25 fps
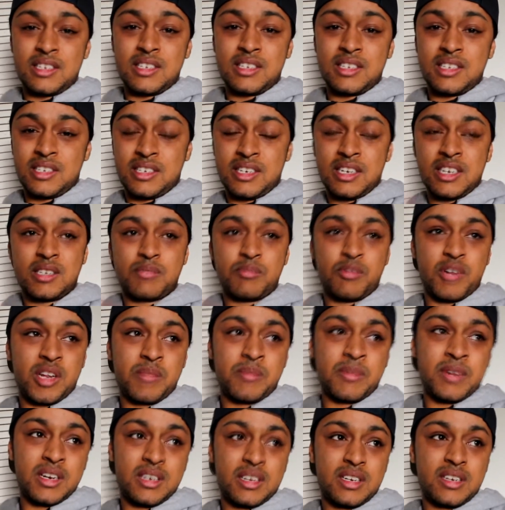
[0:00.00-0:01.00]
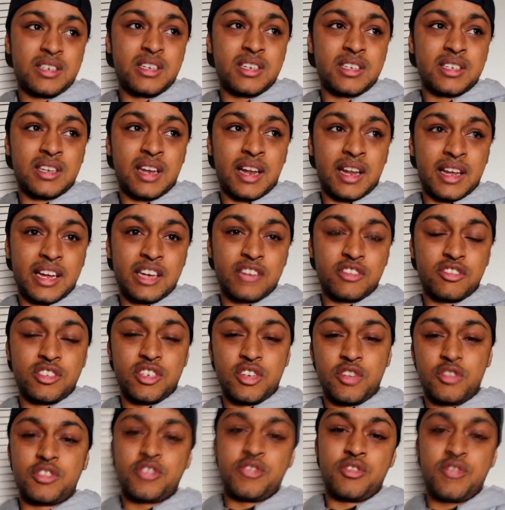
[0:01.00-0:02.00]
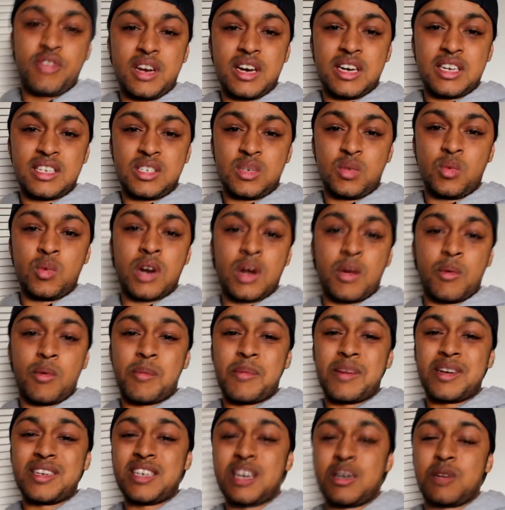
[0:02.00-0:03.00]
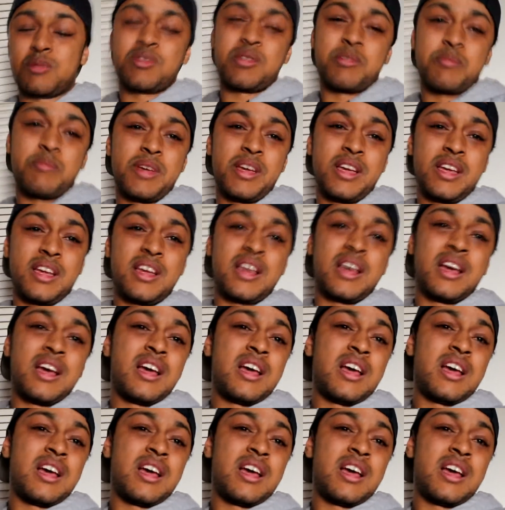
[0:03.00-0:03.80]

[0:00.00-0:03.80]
This is just pretty much just like introducing you guys to what I want my channel to be.